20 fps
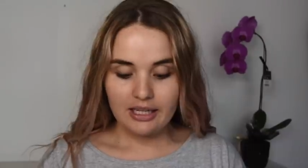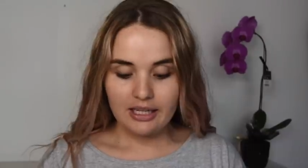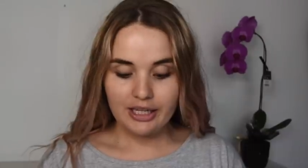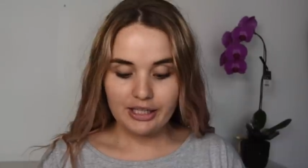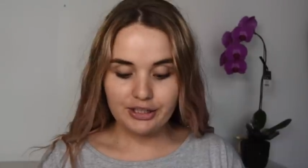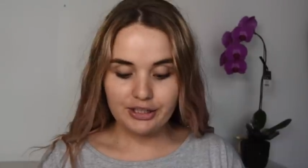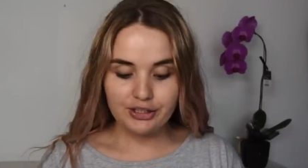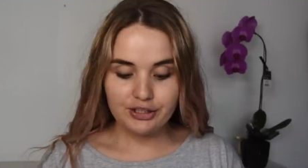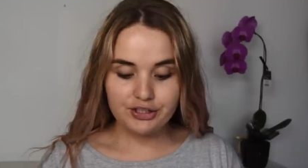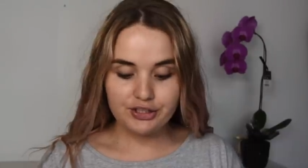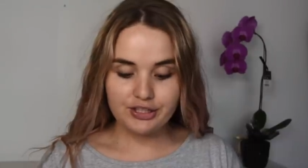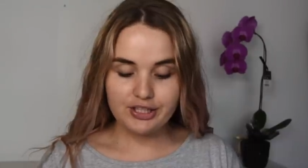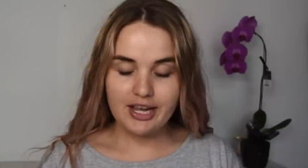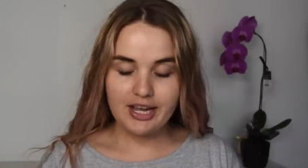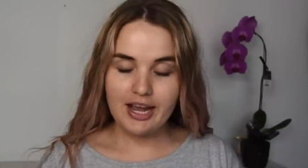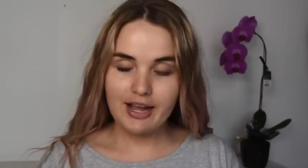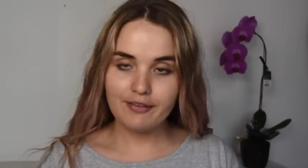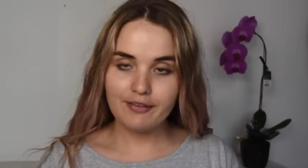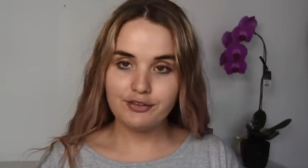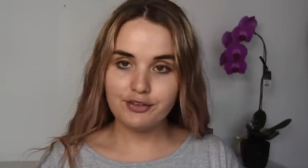I usually
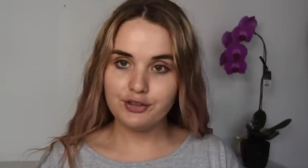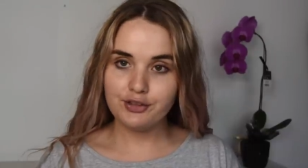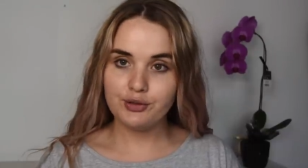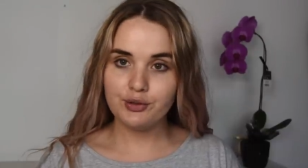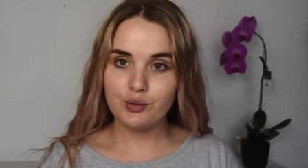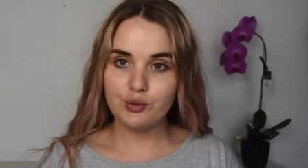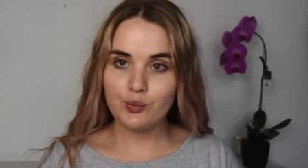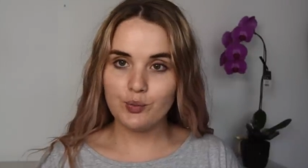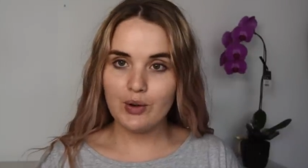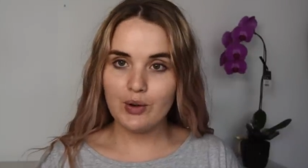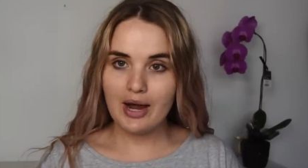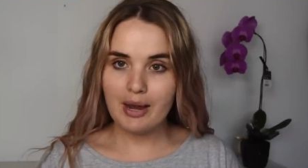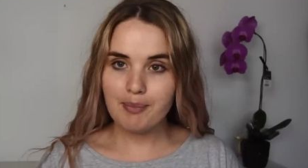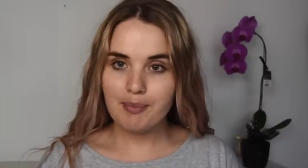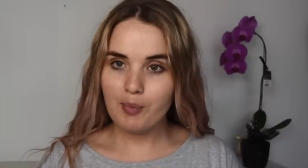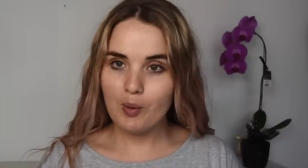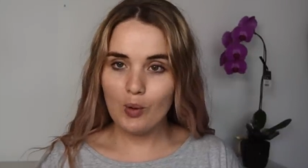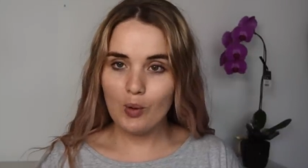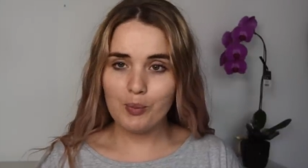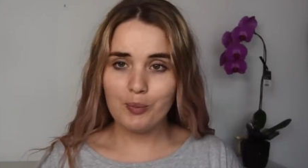have to
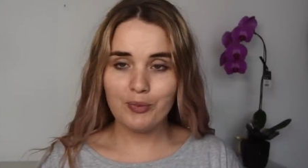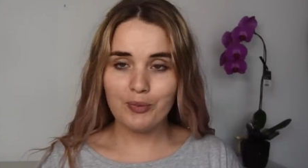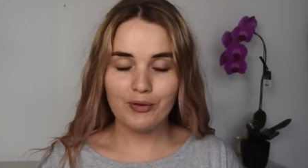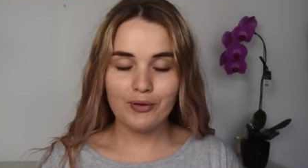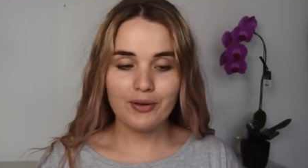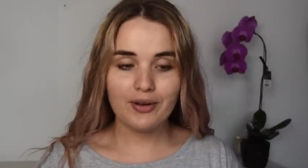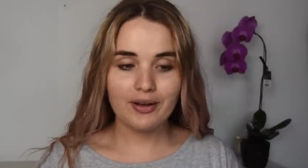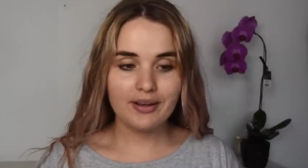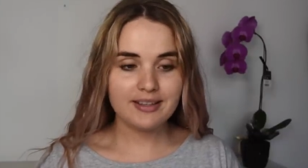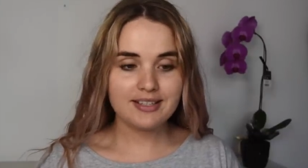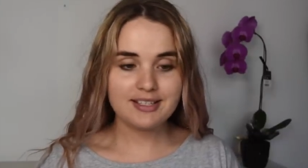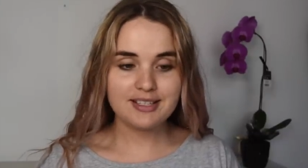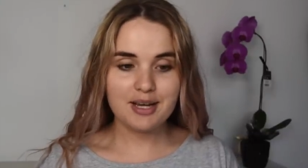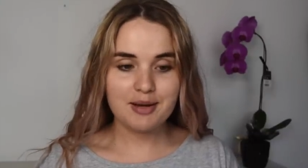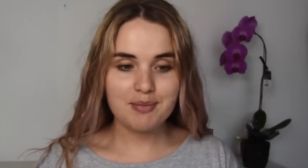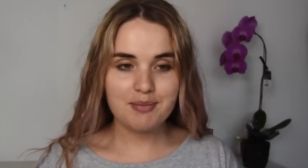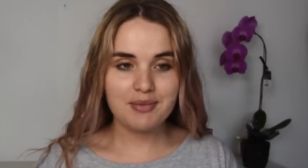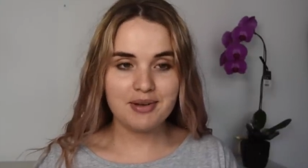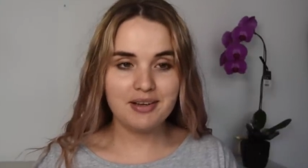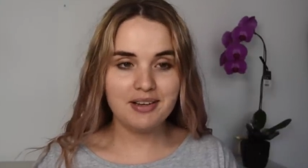wipe up
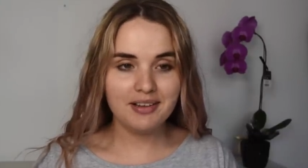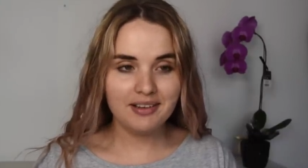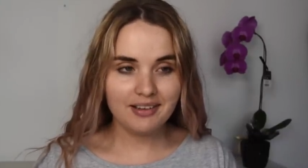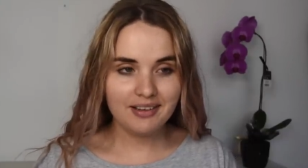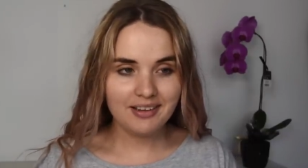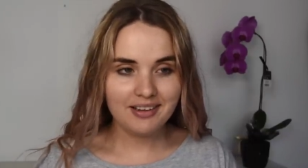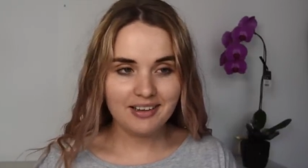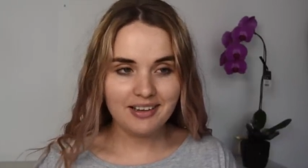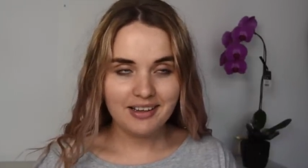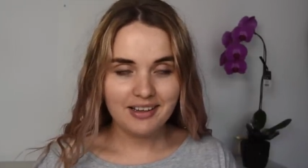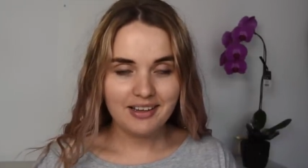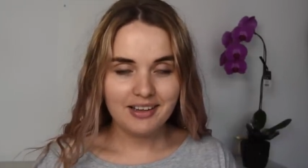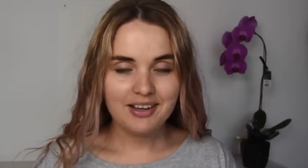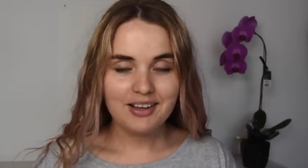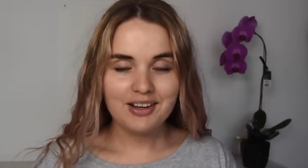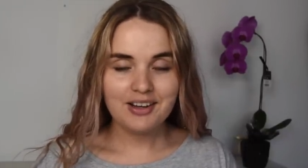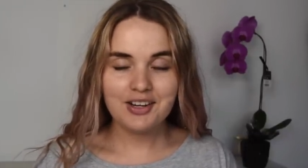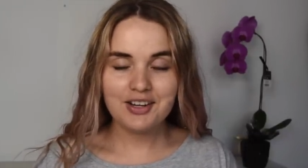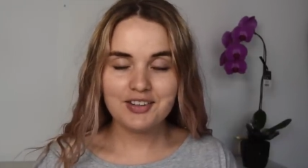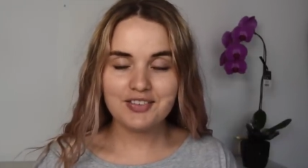some
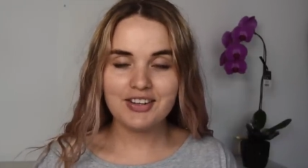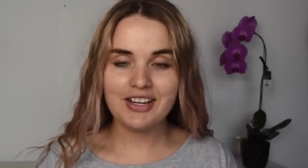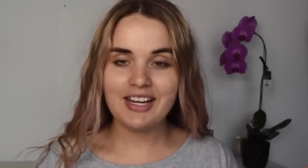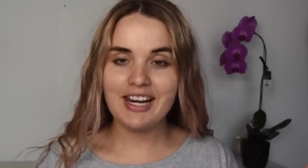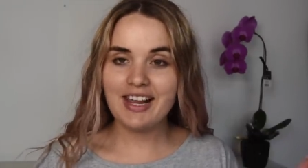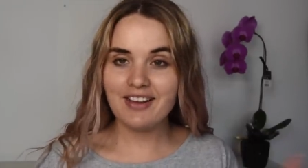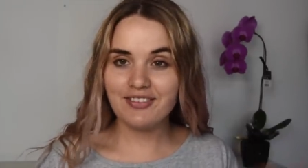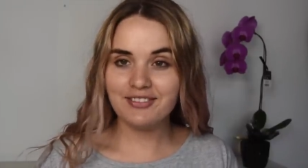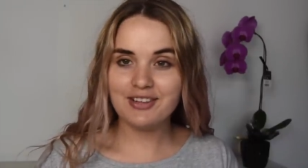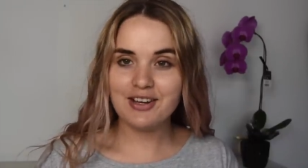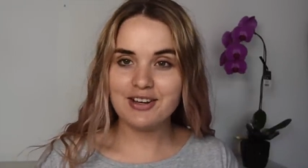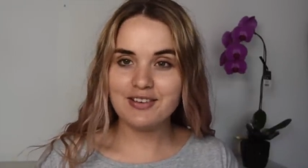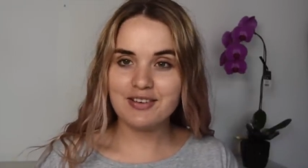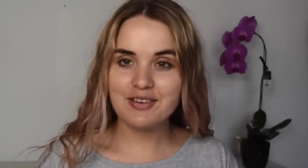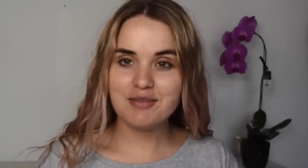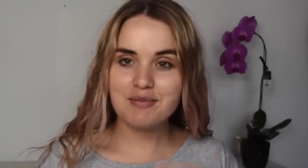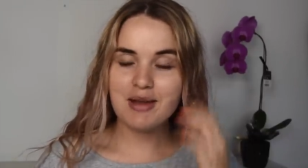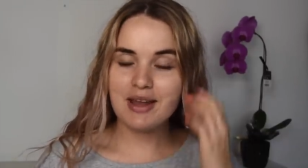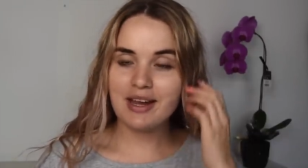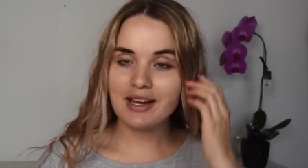of my
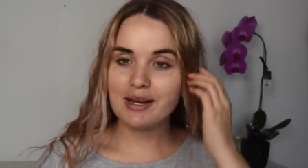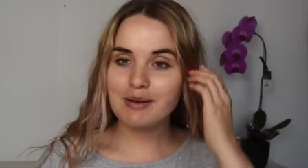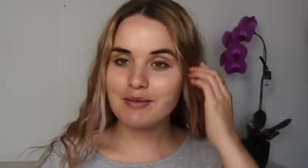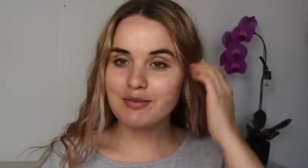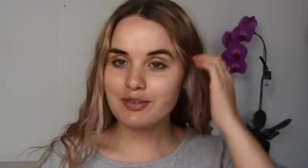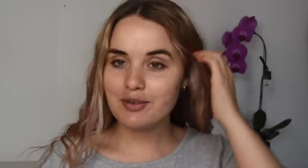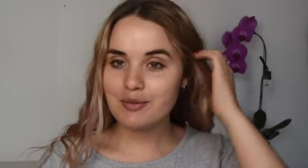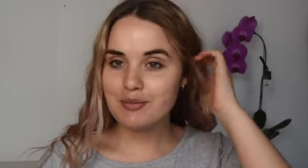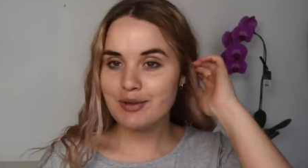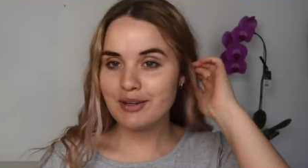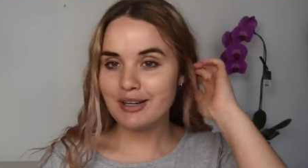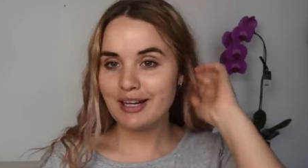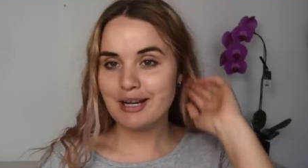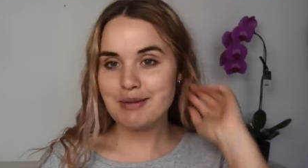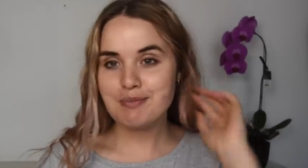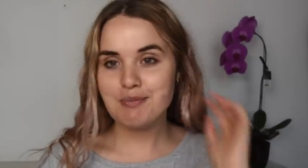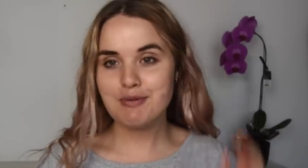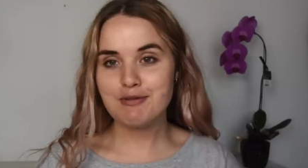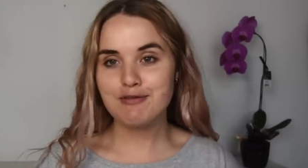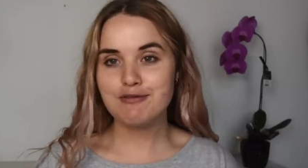leftover makeup from the
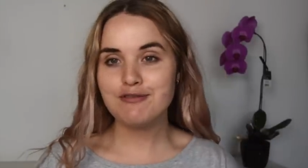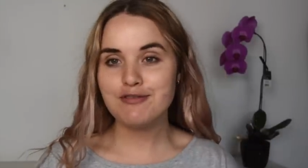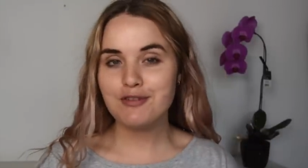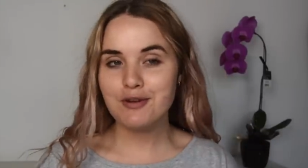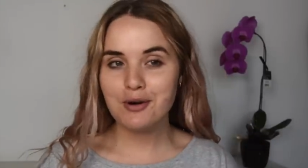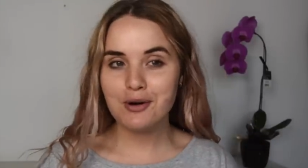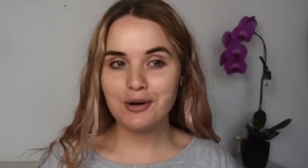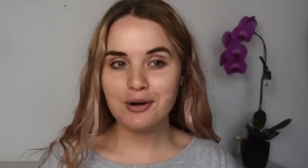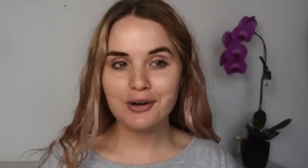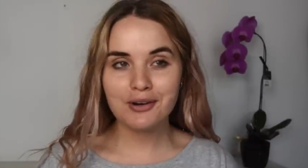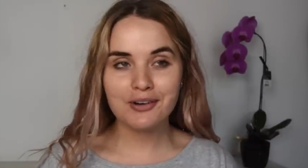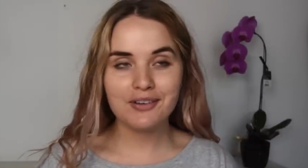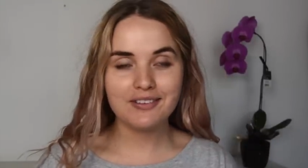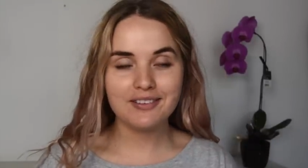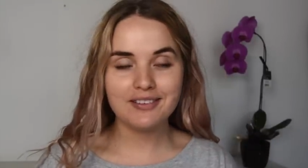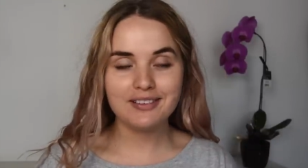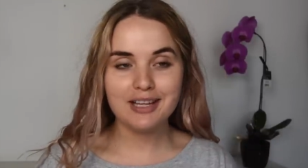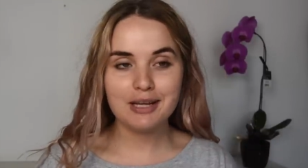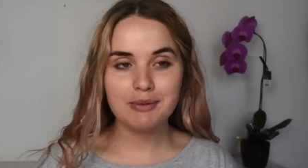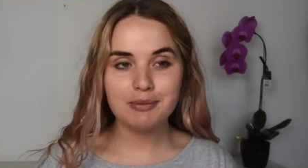night before or
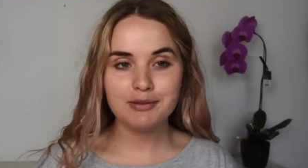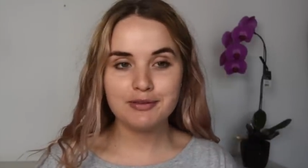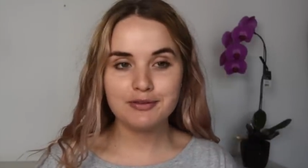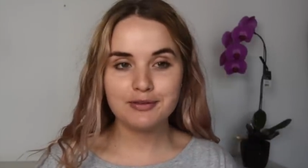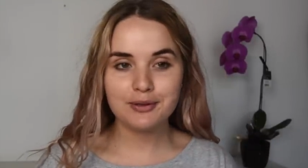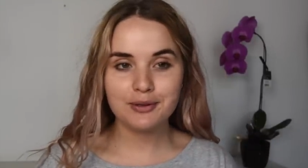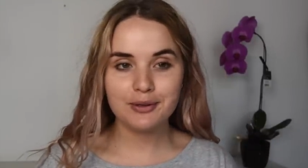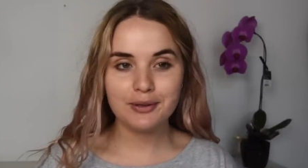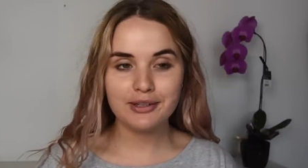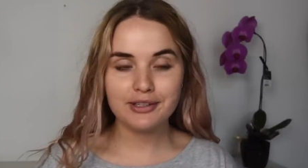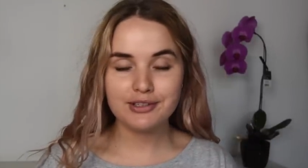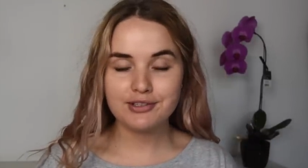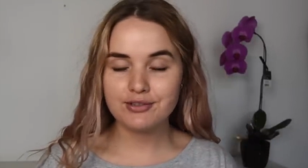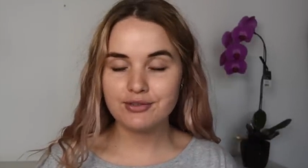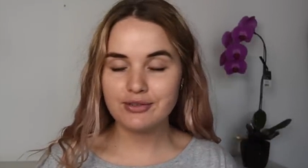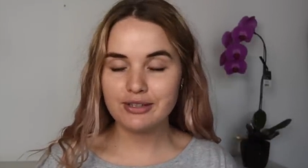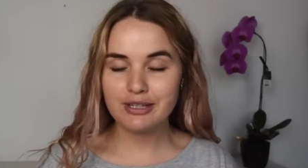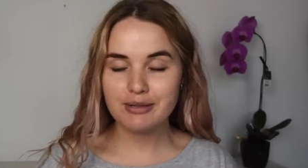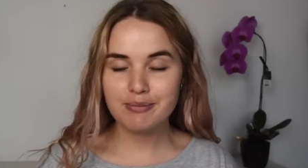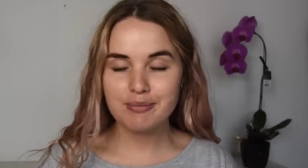the day before. It's
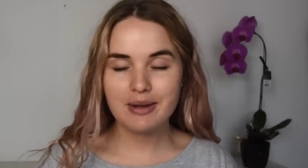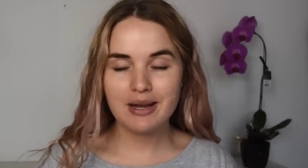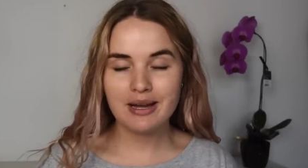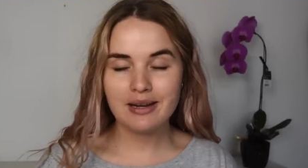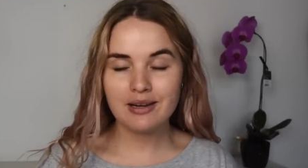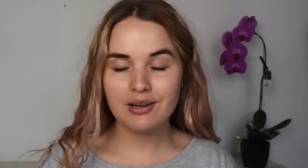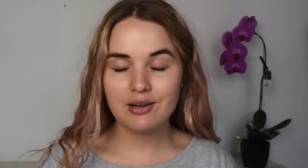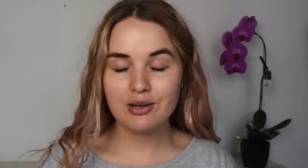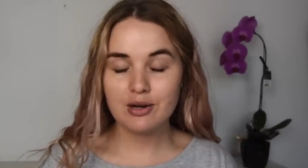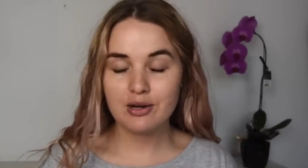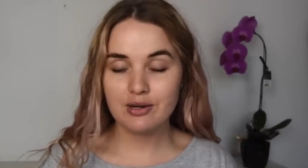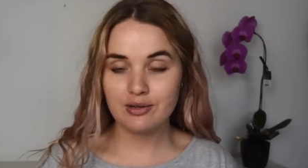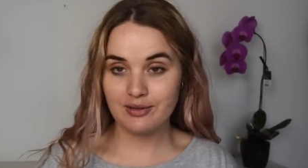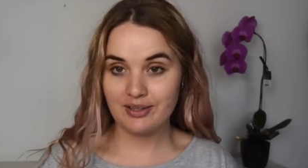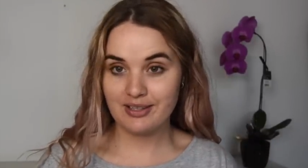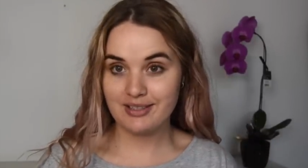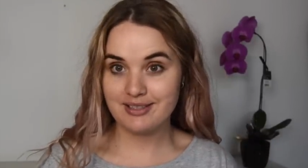really bad, I know.